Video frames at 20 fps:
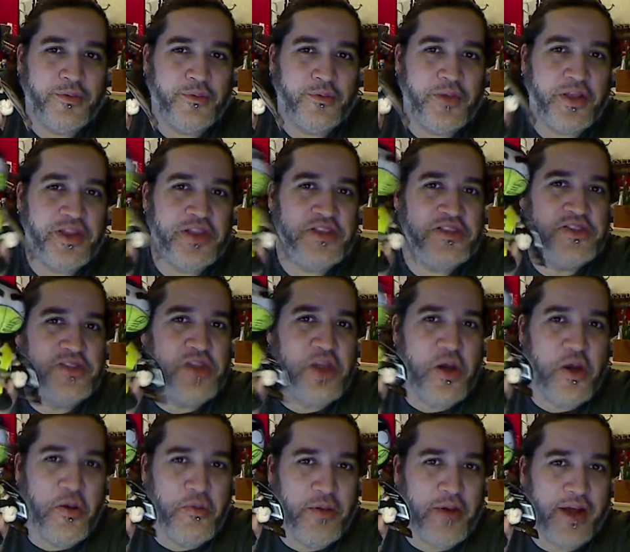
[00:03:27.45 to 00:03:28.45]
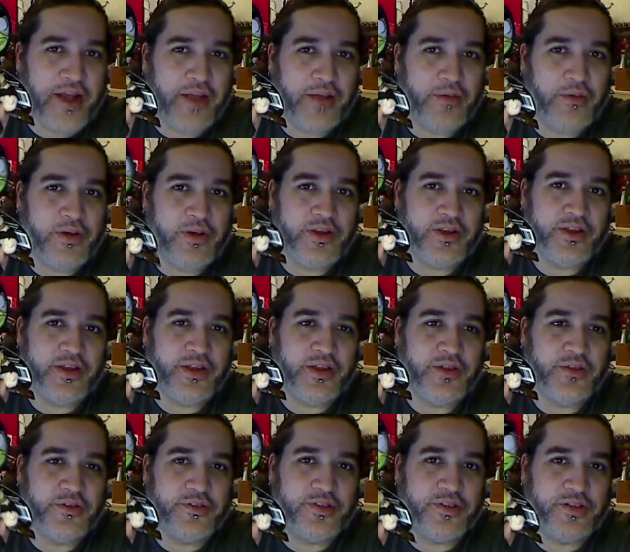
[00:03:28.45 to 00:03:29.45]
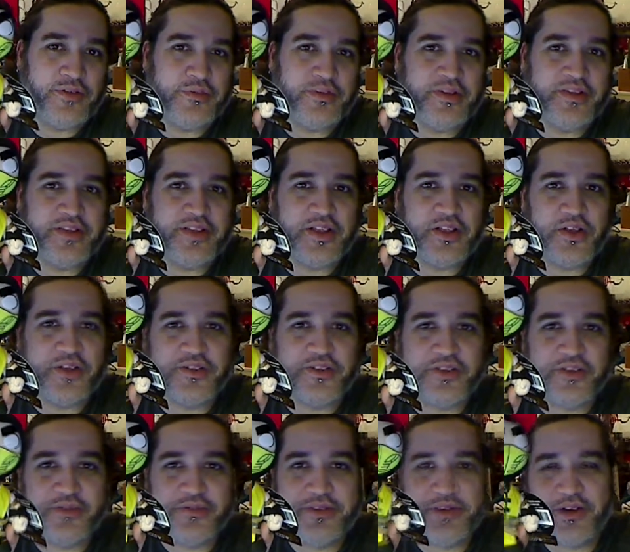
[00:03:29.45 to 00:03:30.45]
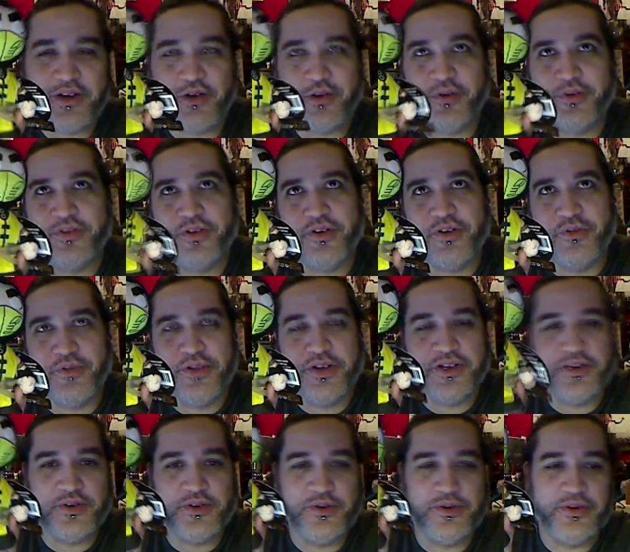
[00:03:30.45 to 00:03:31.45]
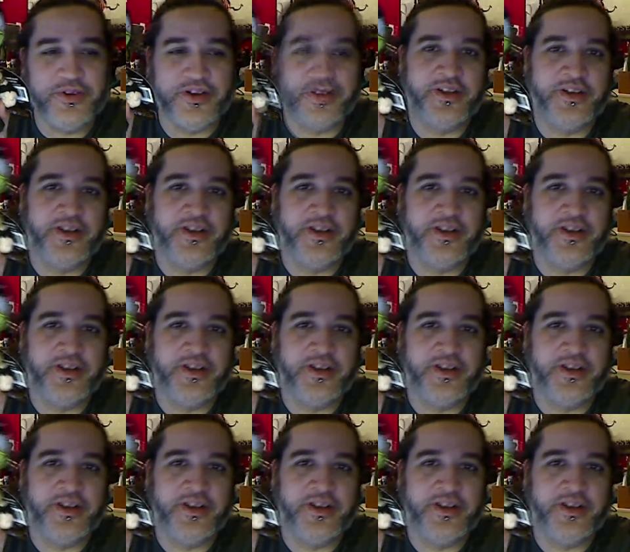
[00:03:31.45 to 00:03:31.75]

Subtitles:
when nobody wanted to use him because they thought Sub-Zero was so much cooler,